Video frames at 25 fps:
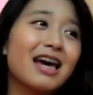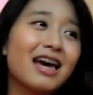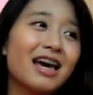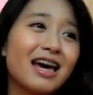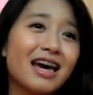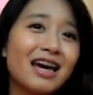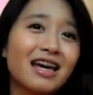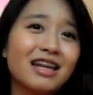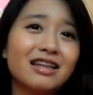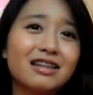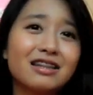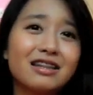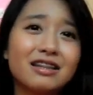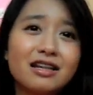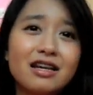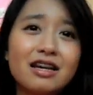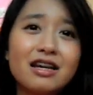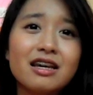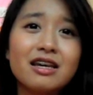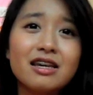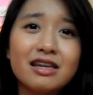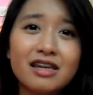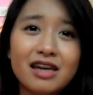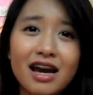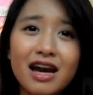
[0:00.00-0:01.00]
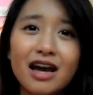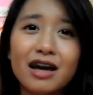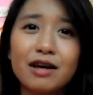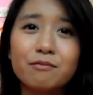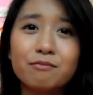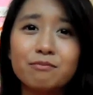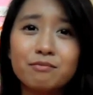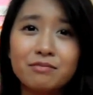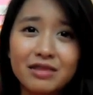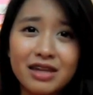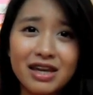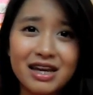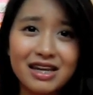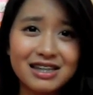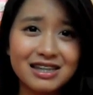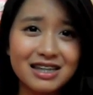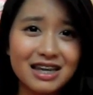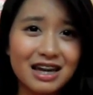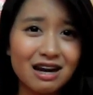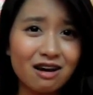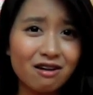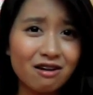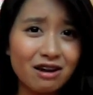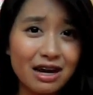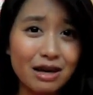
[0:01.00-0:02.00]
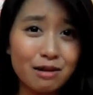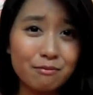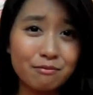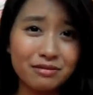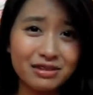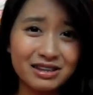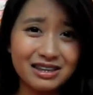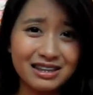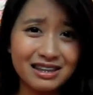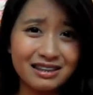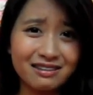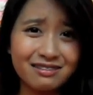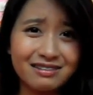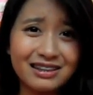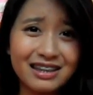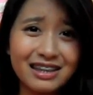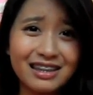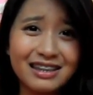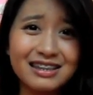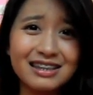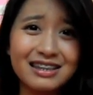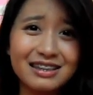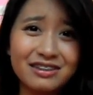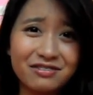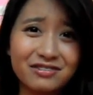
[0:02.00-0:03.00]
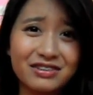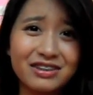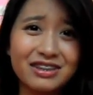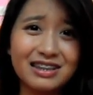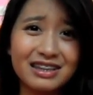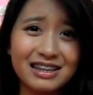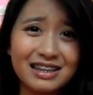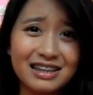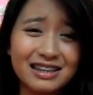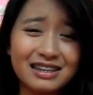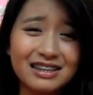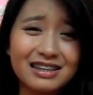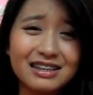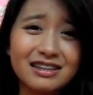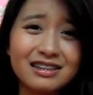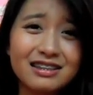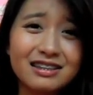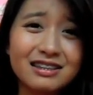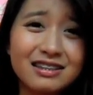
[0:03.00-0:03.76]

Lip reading: and yeah, that's how I perceive things differently.